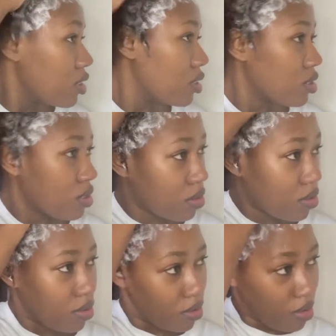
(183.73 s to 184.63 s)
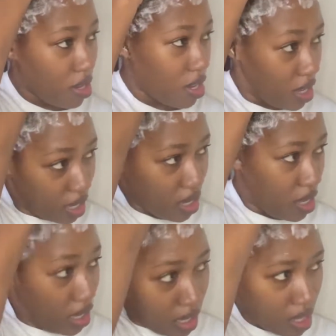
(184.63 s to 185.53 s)
So
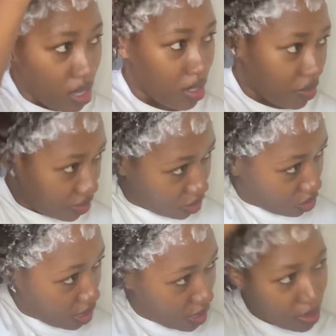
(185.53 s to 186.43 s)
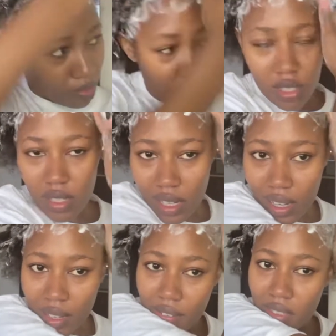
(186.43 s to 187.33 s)
if it tries me
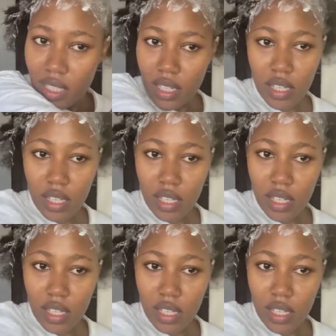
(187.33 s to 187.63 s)
tonight,